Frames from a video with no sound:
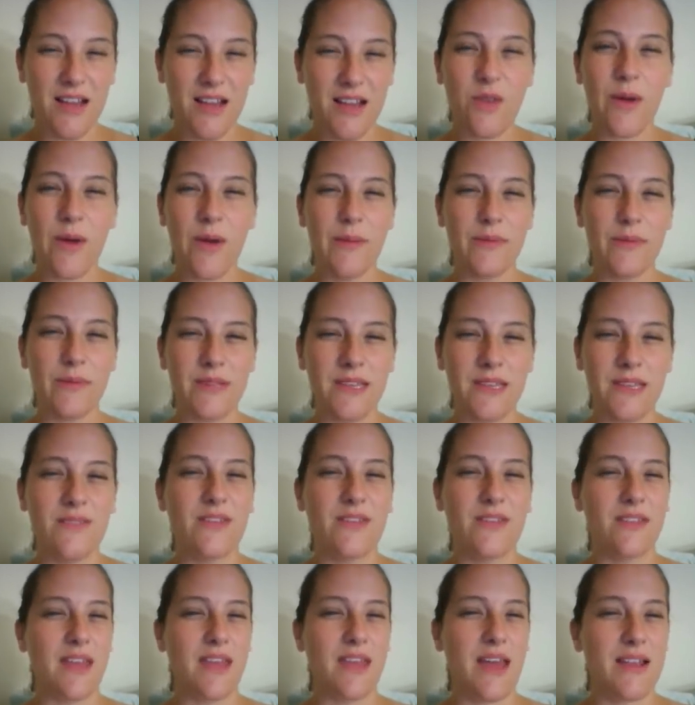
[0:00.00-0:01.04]
quite
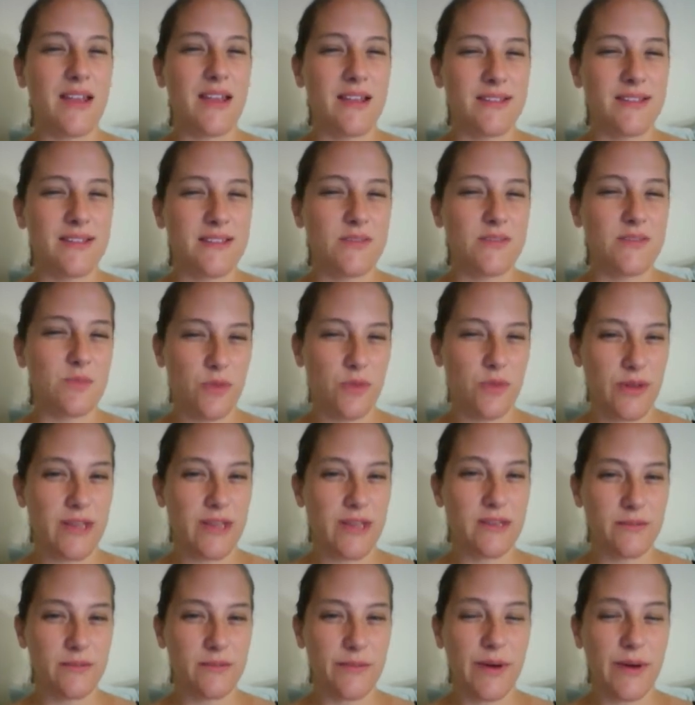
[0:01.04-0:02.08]
believing that at this
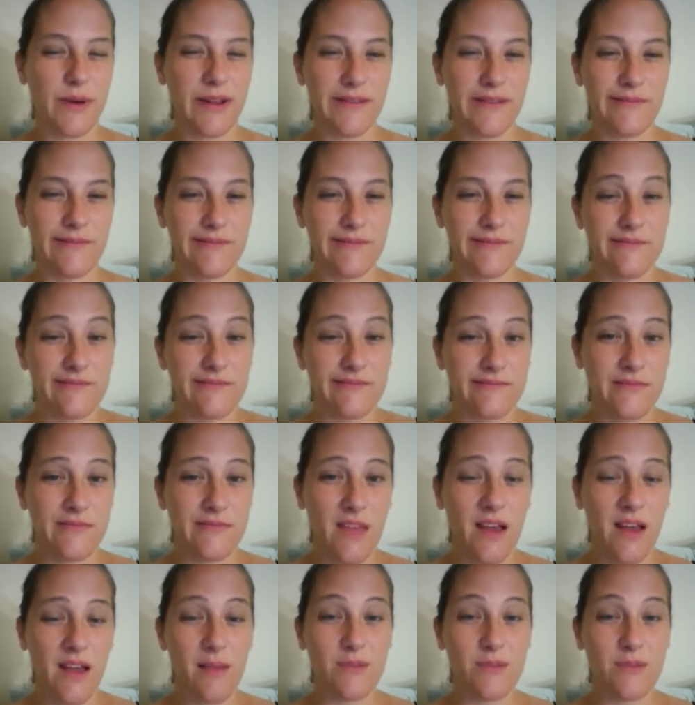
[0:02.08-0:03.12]
point, but
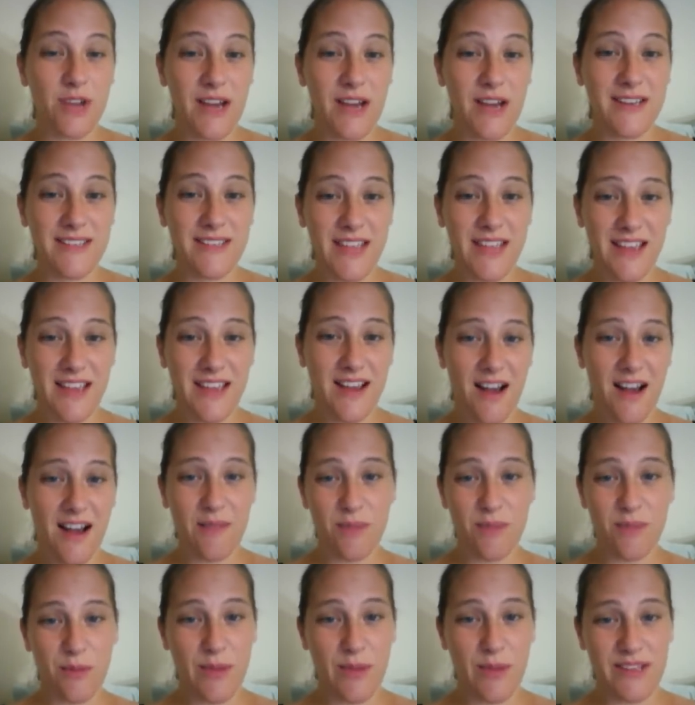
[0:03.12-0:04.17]
I'm trying to take
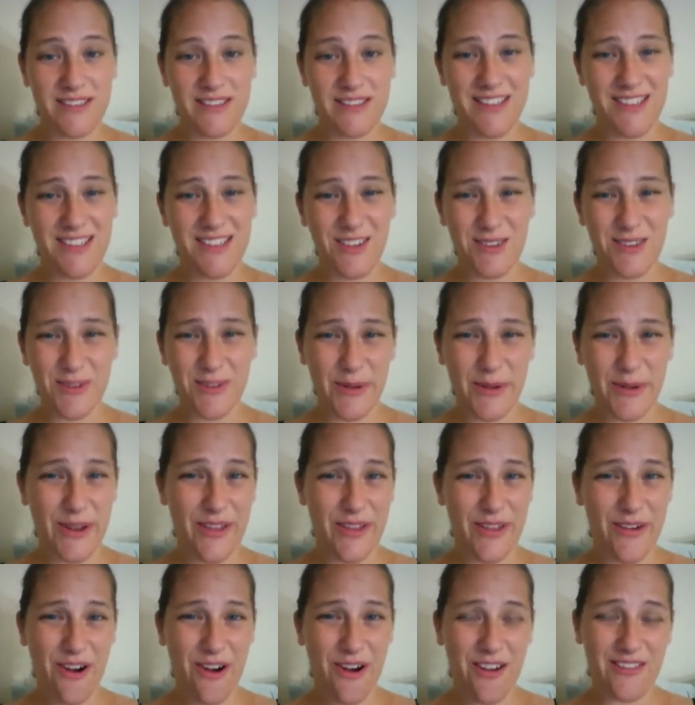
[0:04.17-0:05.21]
compliments, and that's also
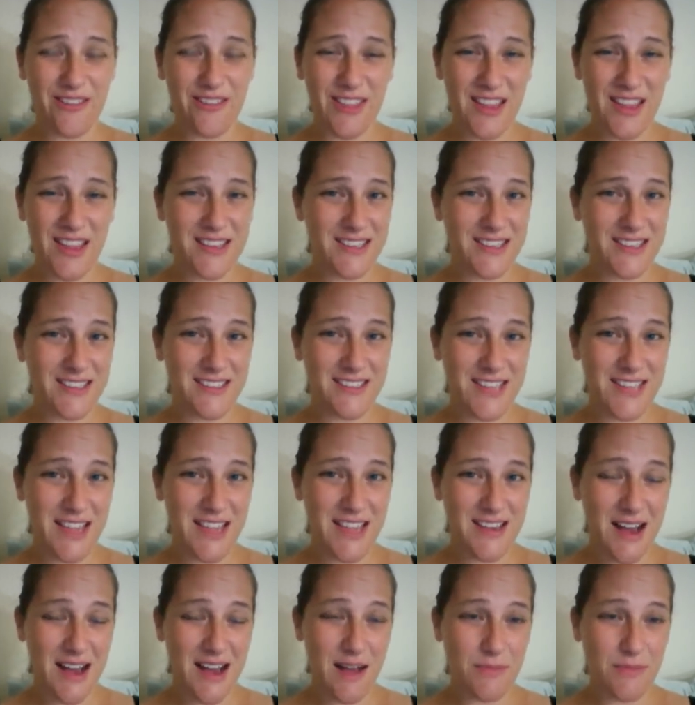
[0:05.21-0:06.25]
another hard thing, to
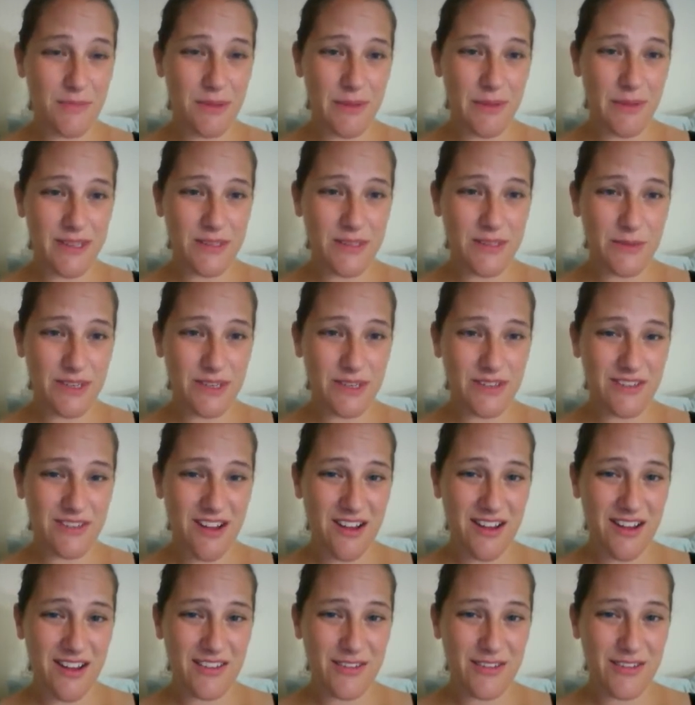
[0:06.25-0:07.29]
take compliments when you're
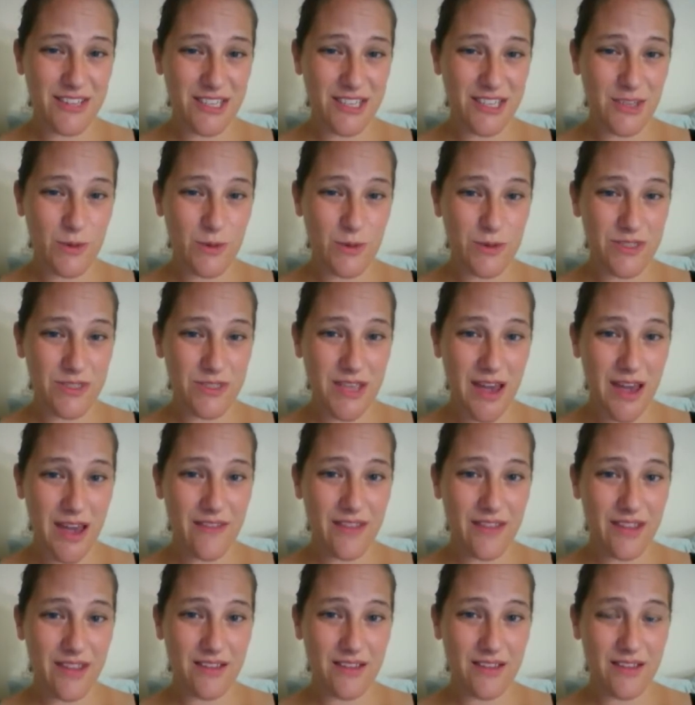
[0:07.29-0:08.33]
not really used to
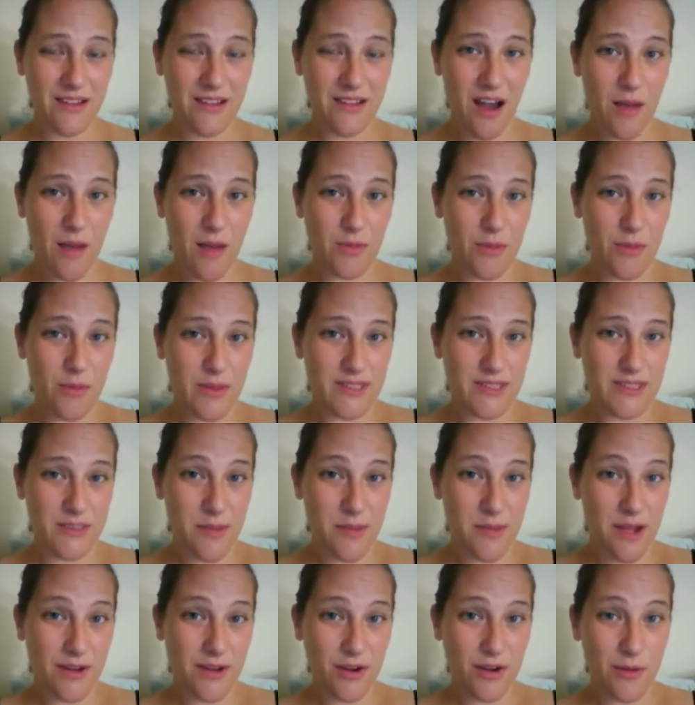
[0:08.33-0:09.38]
having compliments
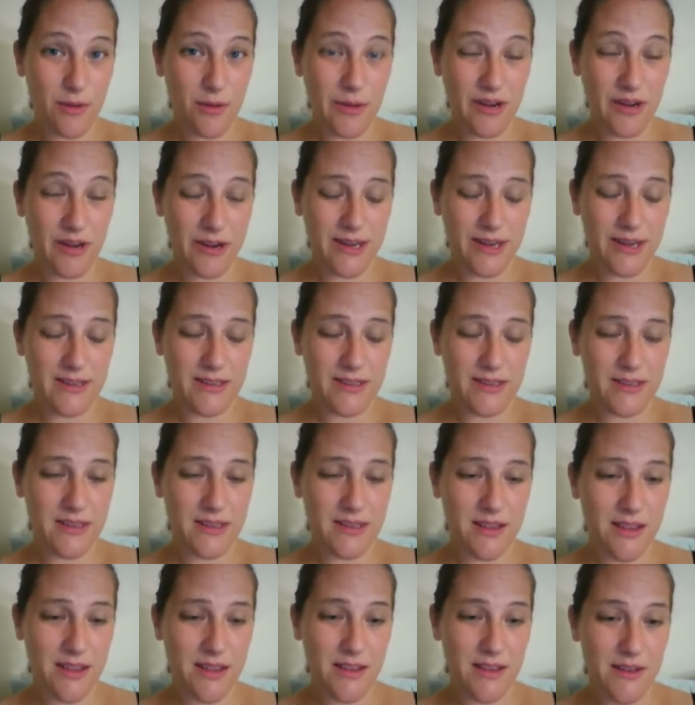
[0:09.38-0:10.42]
about your appearance.
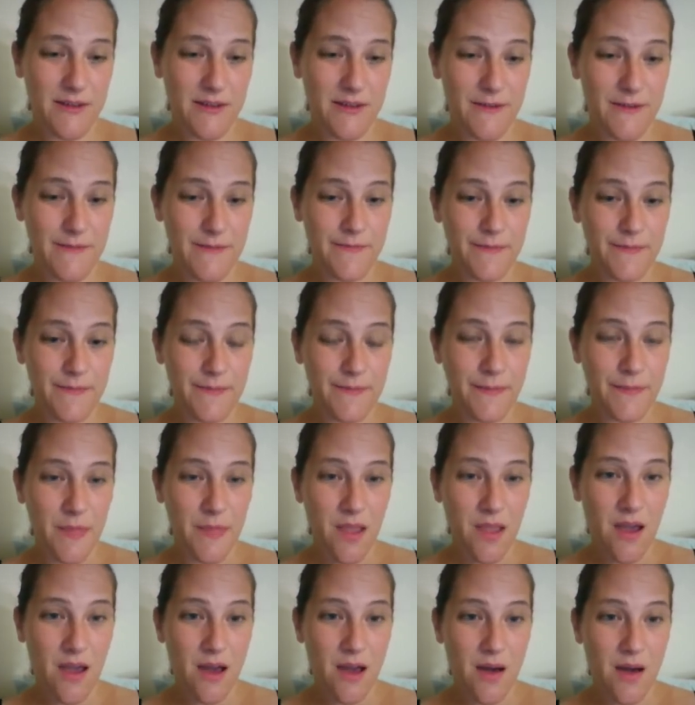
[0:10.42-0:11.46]

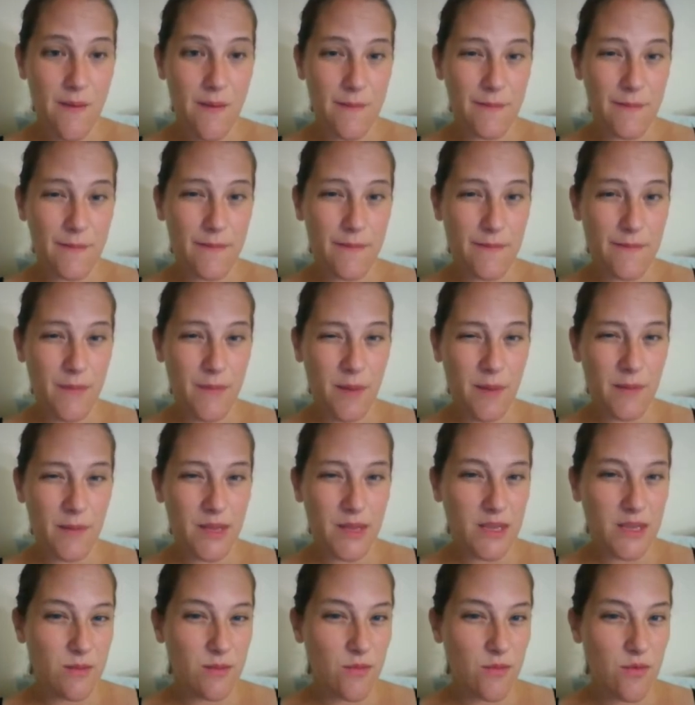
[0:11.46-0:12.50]
I'm
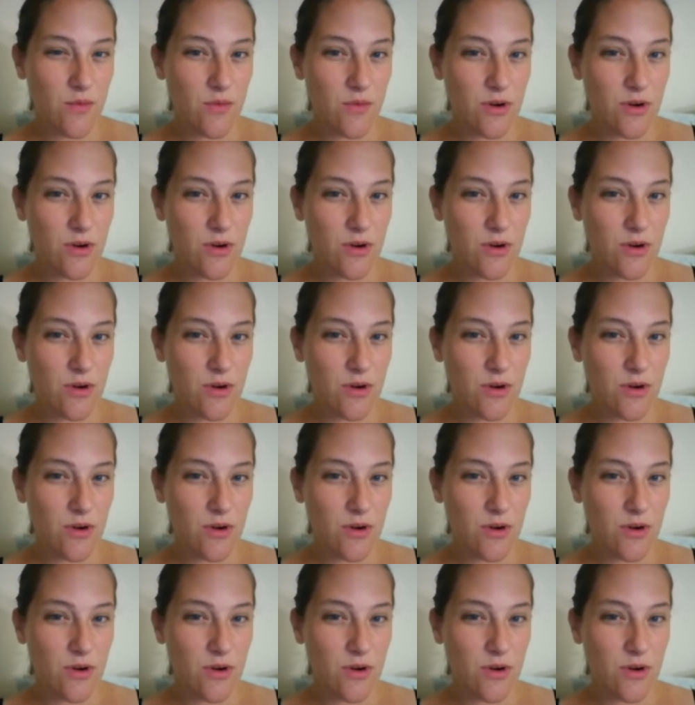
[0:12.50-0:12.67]
getting